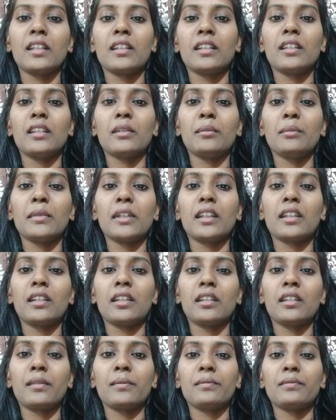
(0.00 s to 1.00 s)
a
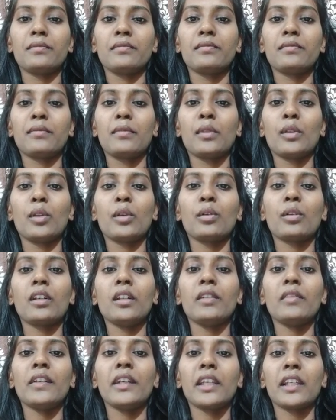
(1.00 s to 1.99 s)
method. Local
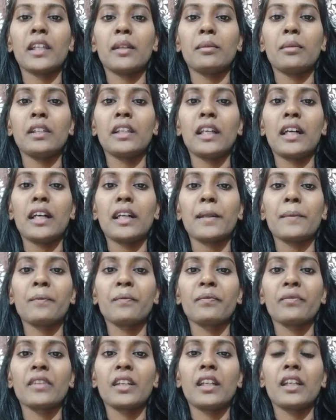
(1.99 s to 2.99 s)
variable are
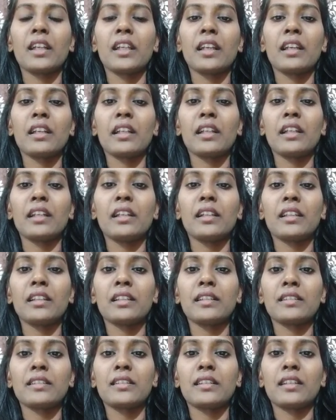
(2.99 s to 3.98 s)
declared
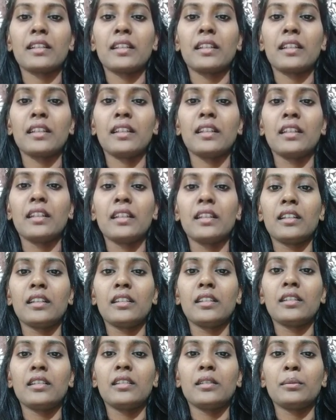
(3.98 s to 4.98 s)
inside
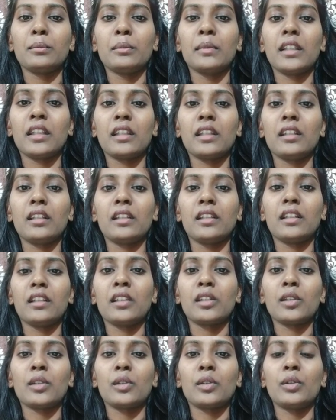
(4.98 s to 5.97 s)
a method
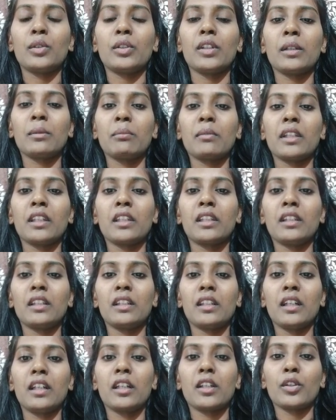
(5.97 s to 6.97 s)
including method
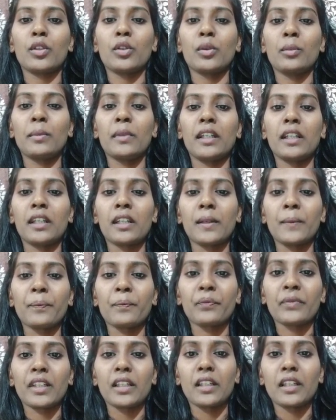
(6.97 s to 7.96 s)
argument.
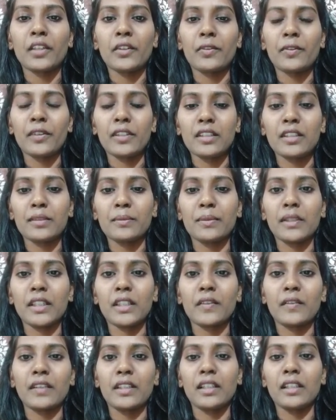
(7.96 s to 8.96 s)
Difference
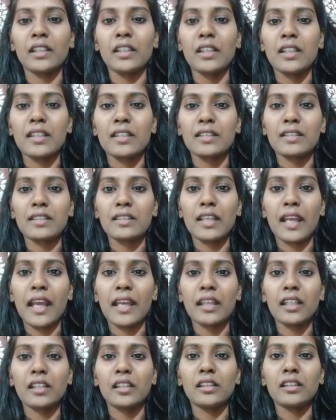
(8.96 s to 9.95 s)
between
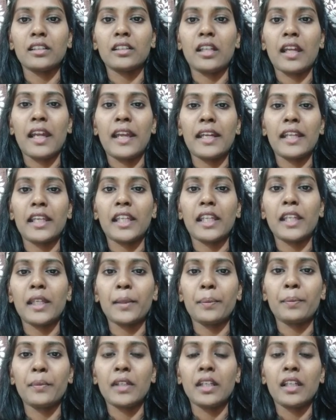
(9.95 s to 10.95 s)
stack and heap.